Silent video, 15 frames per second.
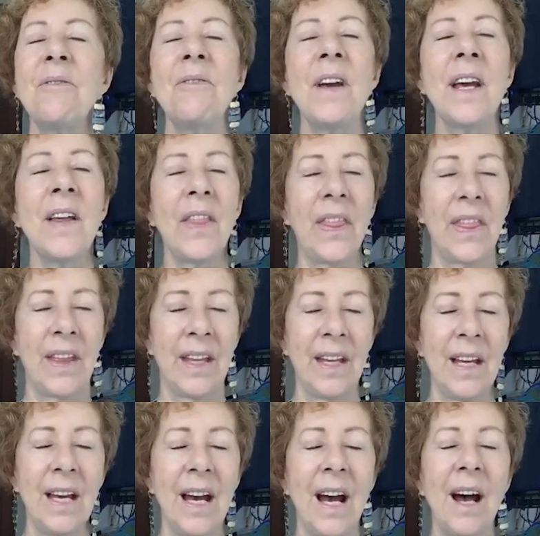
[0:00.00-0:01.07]
faith
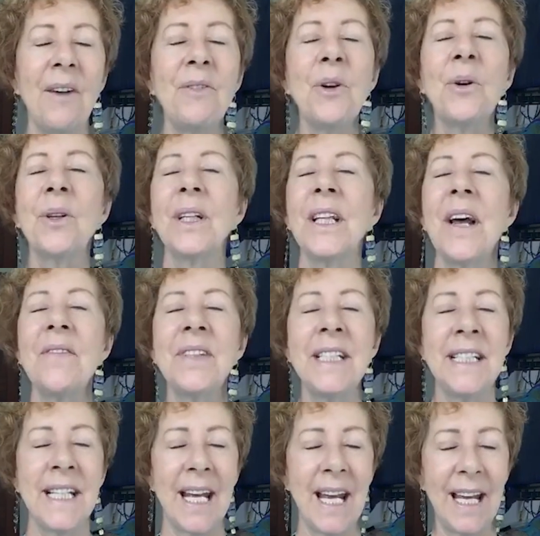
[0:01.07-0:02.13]
of your
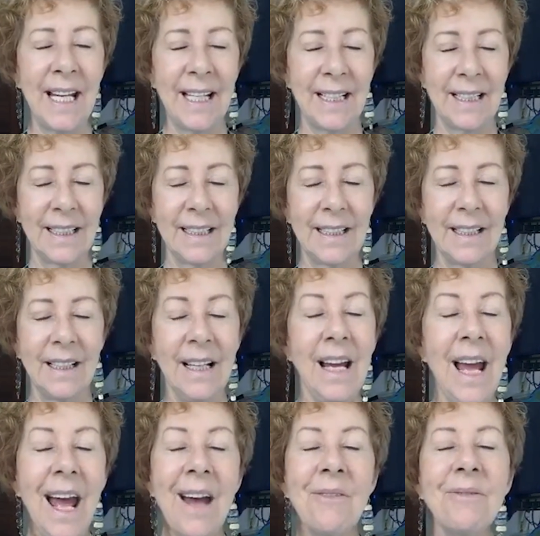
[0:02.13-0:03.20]
11th day,
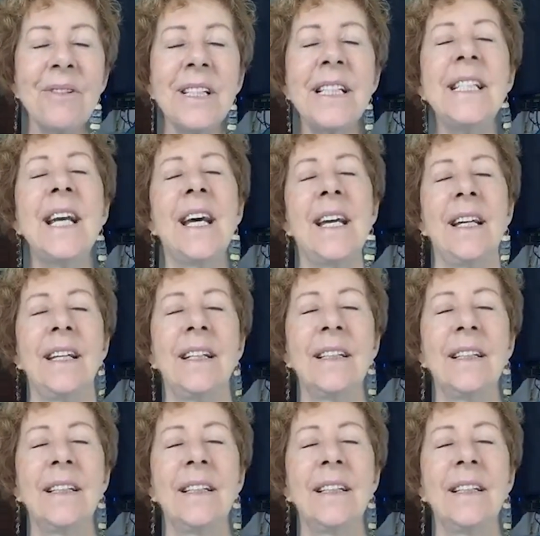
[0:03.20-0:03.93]
every day.